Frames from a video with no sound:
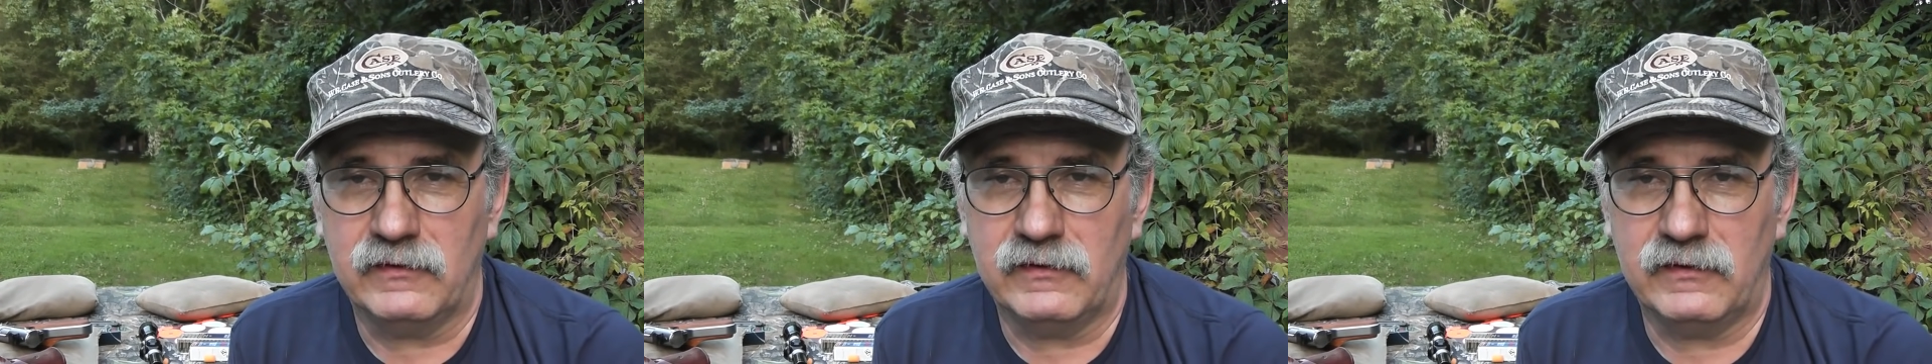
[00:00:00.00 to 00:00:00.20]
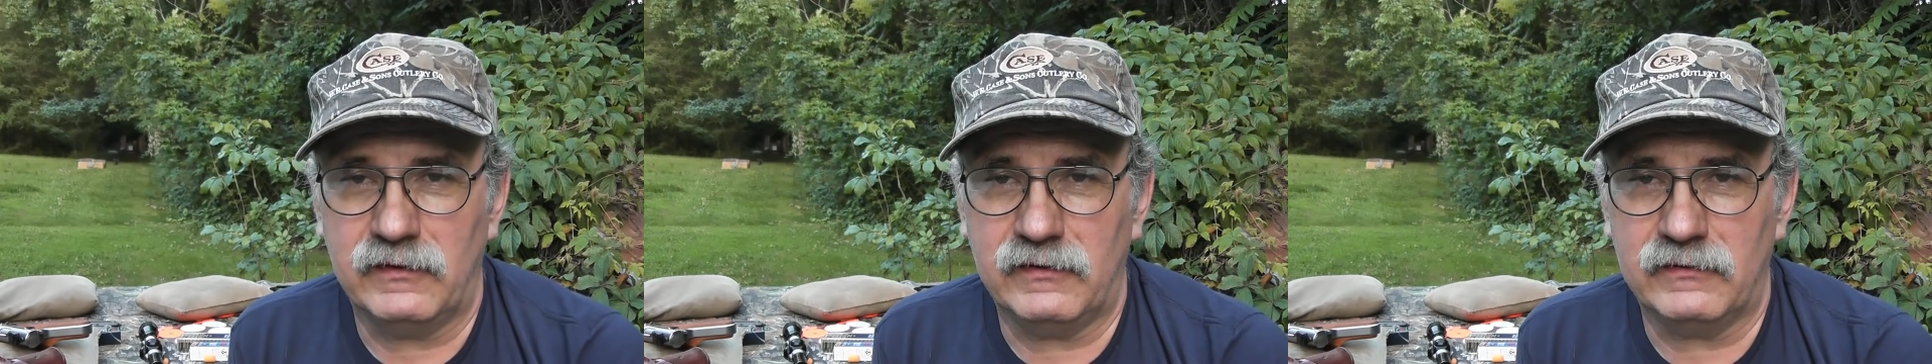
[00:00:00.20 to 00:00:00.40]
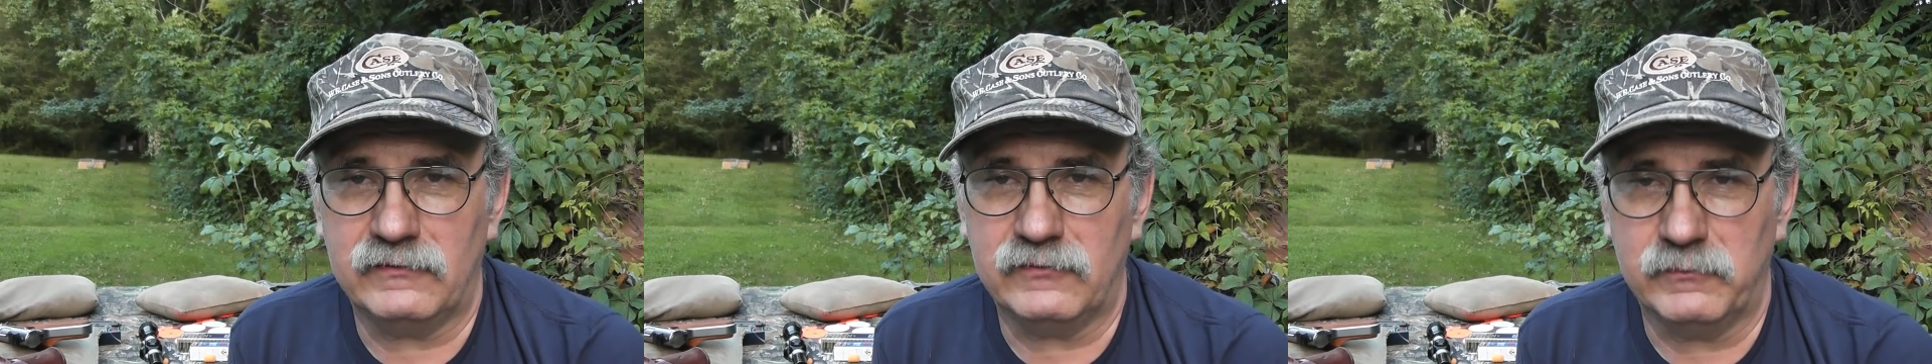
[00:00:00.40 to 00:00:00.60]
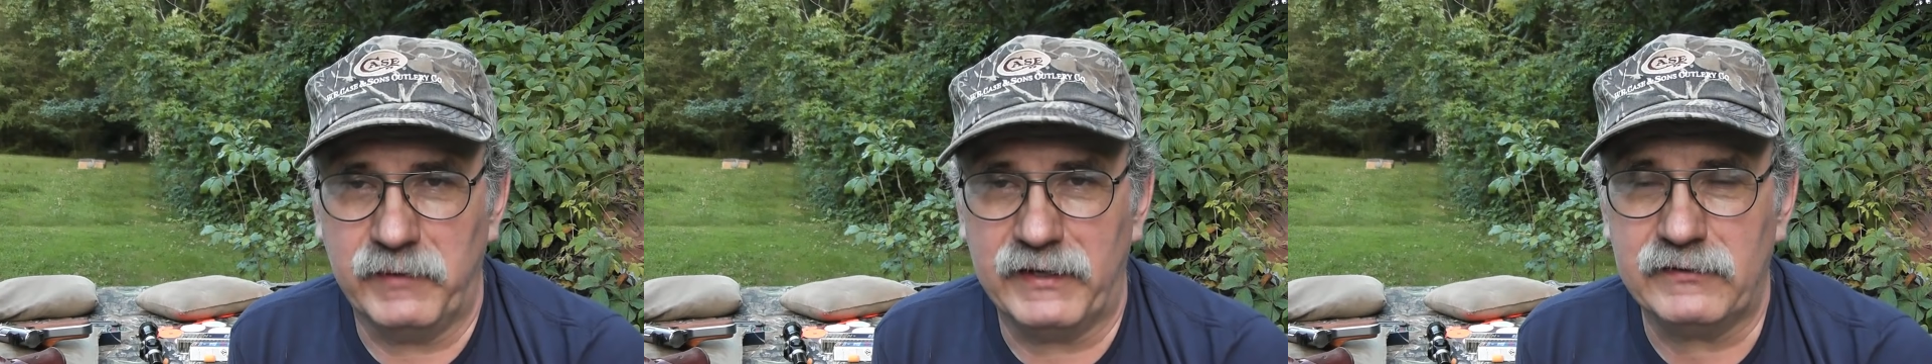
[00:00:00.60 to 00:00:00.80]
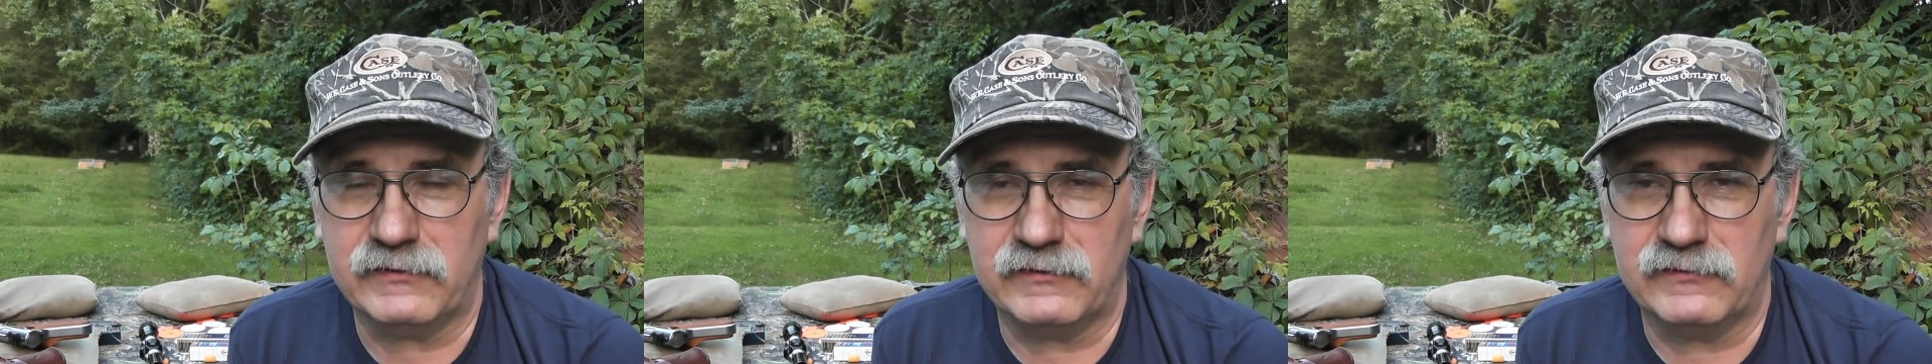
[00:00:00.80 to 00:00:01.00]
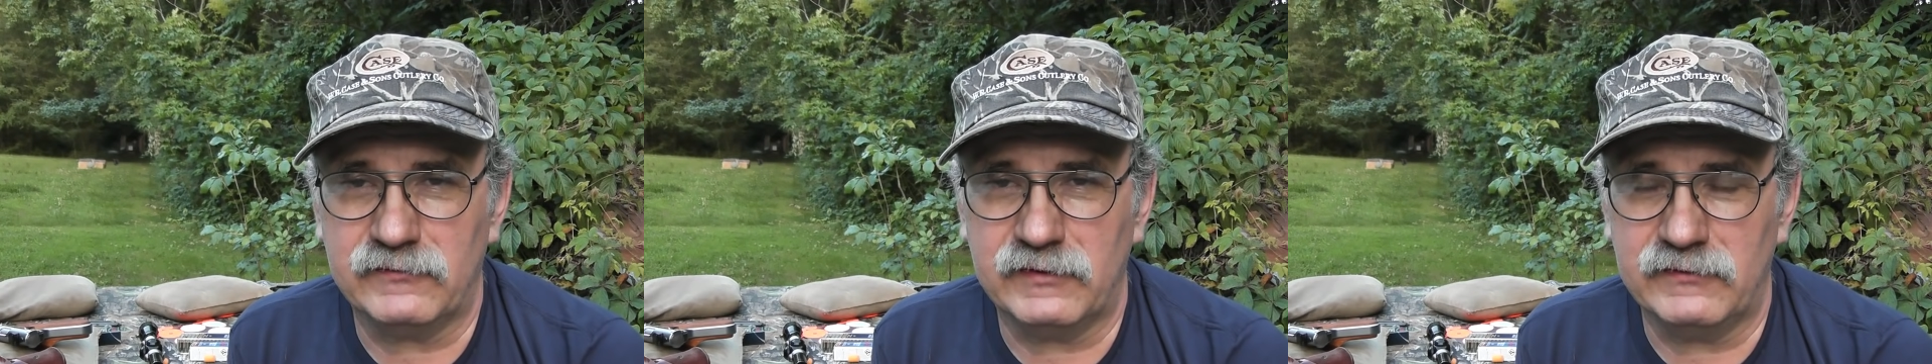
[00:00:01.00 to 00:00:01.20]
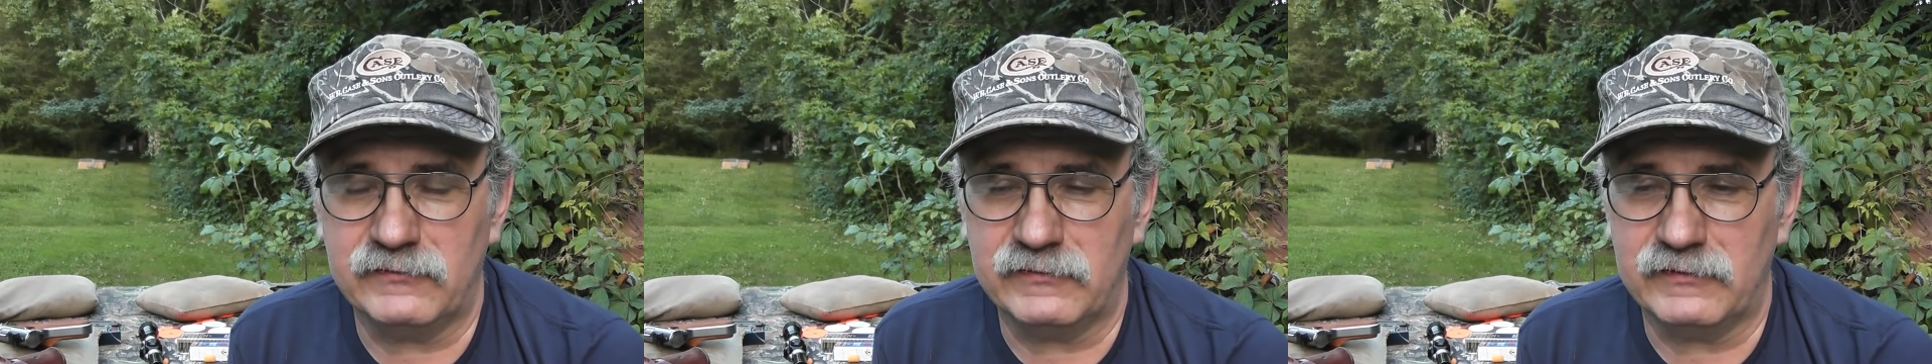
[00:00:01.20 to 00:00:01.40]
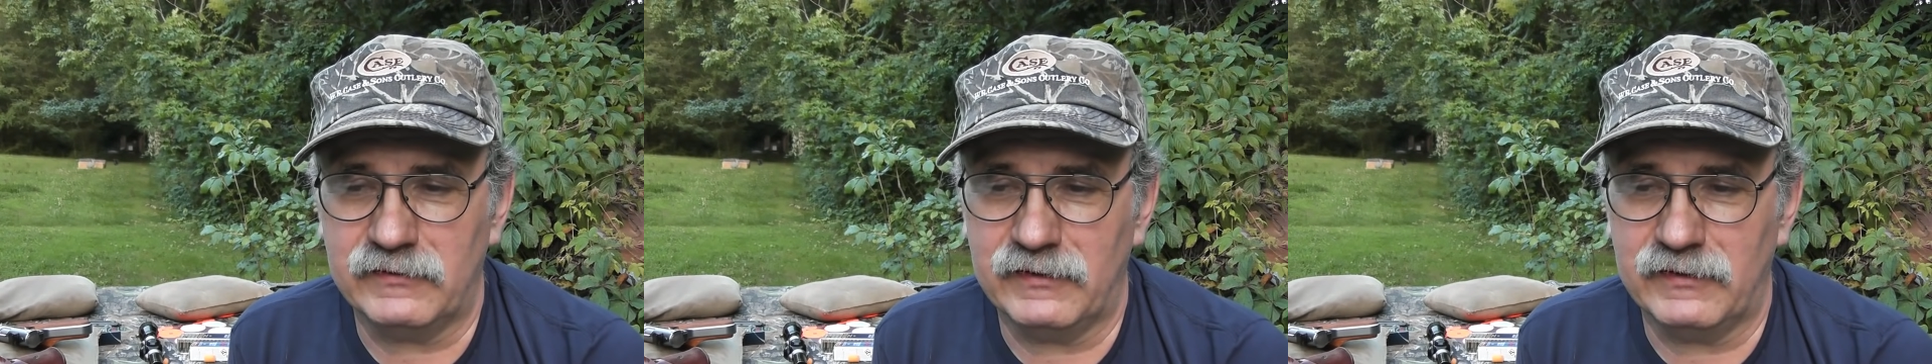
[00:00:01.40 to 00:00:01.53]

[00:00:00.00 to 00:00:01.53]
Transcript: and to make the decision.